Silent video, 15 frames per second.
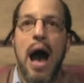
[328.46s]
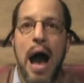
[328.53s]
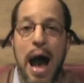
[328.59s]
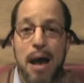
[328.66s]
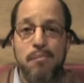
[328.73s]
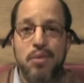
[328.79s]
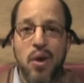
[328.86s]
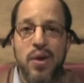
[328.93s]

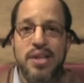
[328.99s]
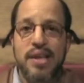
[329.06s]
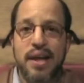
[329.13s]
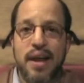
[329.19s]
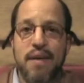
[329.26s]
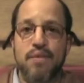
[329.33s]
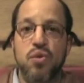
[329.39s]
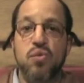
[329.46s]
I'm going to
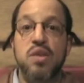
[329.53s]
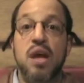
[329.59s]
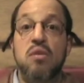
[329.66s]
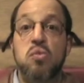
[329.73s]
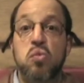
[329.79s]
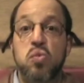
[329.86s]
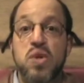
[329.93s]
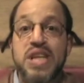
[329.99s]
give you the
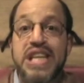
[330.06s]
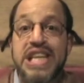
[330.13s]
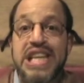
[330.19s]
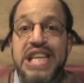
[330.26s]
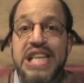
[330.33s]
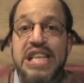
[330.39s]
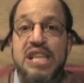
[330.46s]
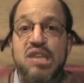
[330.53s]

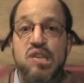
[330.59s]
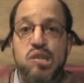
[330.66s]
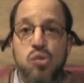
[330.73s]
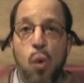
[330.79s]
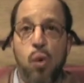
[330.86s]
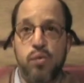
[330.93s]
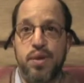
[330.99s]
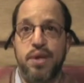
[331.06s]
real
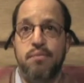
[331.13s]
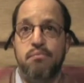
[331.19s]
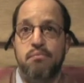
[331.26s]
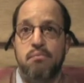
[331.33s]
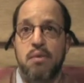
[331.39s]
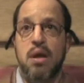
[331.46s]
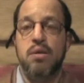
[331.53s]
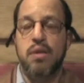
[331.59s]
story,
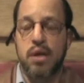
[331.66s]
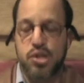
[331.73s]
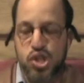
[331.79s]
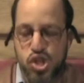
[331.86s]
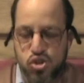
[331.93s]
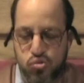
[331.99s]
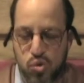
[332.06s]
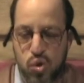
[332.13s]
the
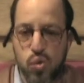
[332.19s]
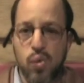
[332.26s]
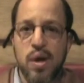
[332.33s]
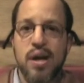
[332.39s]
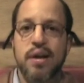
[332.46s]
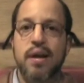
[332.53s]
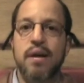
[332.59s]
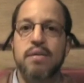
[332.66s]
true
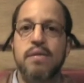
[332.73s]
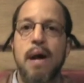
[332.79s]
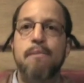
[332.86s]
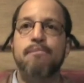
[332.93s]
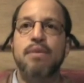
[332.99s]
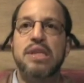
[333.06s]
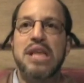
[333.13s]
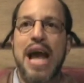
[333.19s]

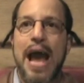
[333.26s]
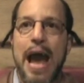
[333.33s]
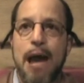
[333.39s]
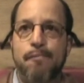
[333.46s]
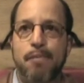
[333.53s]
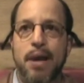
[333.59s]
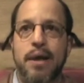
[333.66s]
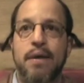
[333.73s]
Columbus
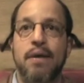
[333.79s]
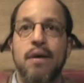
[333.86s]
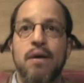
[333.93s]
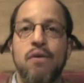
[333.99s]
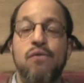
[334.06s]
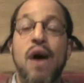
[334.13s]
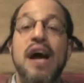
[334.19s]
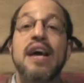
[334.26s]
epic,
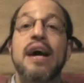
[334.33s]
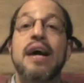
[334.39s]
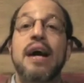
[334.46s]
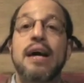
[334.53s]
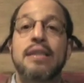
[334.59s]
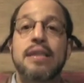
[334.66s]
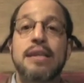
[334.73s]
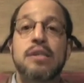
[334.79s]
via
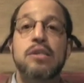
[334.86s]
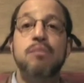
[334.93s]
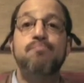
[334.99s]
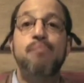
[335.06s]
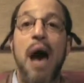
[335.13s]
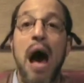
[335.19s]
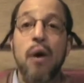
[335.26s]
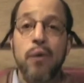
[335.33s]
a little
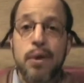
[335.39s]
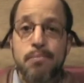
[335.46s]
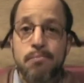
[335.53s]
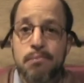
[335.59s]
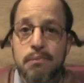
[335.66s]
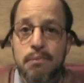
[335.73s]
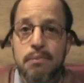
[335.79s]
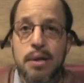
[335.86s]

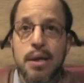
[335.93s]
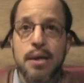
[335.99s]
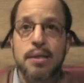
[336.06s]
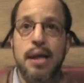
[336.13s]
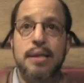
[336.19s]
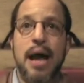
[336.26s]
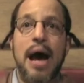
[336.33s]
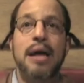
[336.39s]
poem
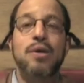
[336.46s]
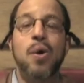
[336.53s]
that I